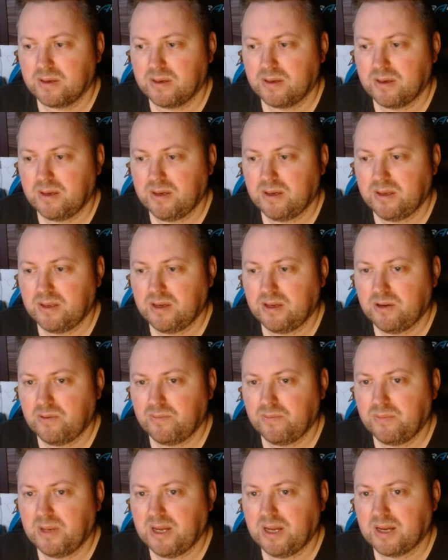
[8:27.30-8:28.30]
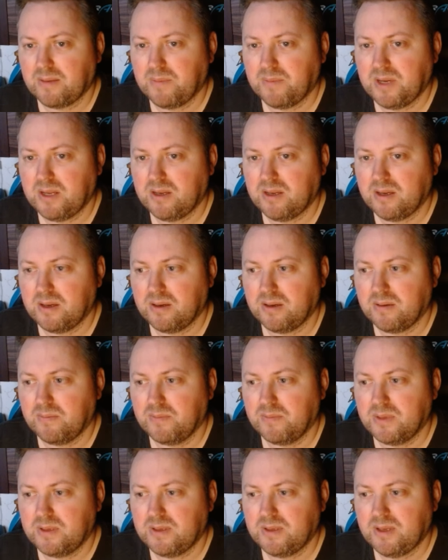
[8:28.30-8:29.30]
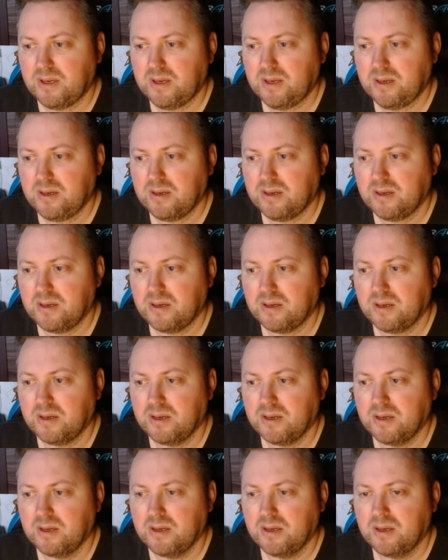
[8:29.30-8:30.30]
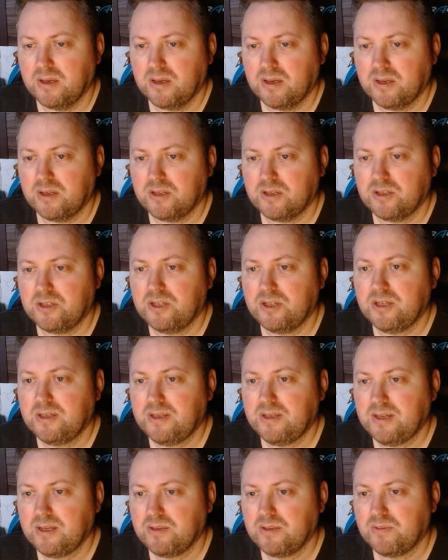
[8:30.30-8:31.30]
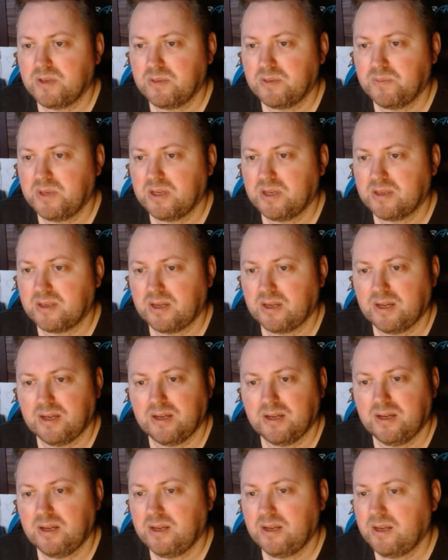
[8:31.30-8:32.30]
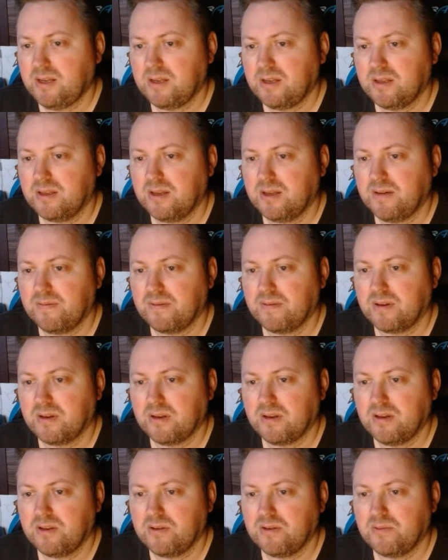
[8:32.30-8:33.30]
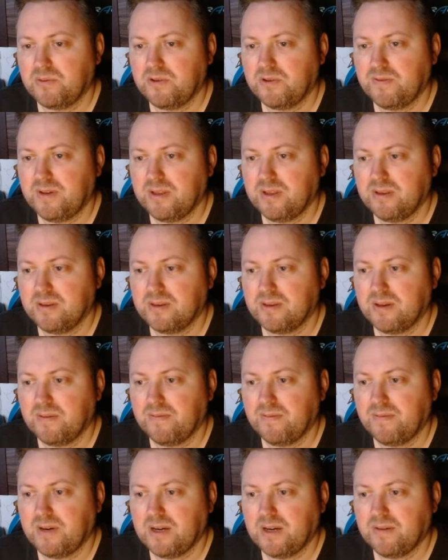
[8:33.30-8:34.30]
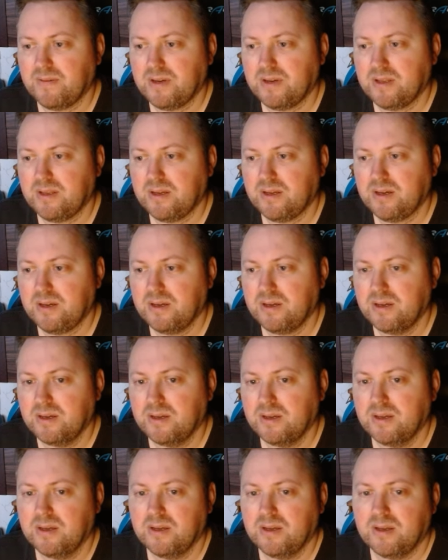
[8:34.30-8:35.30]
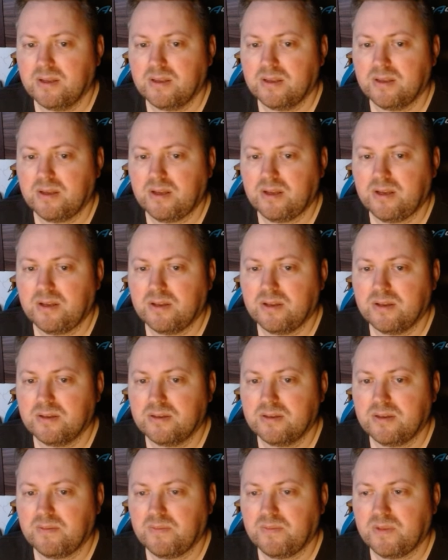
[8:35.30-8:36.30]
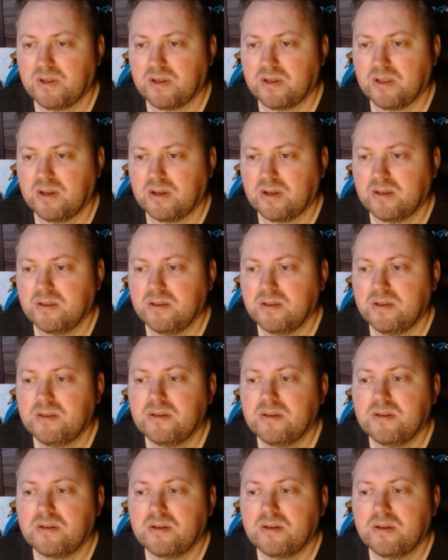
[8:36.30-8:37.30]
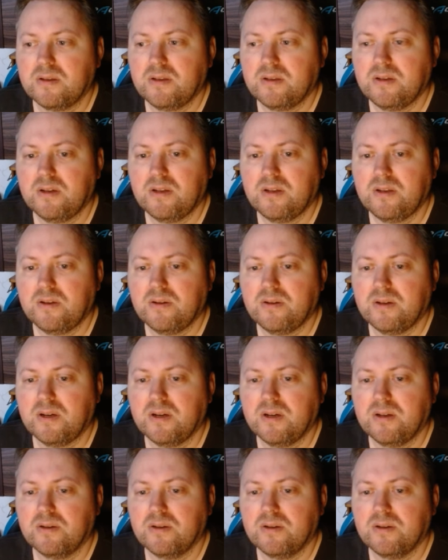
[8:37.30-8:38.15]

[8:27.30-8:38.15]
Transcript: And now black made mistake. g6 was best. He needed definitely to prevent this f5 idea. And something like this could continue, yeah.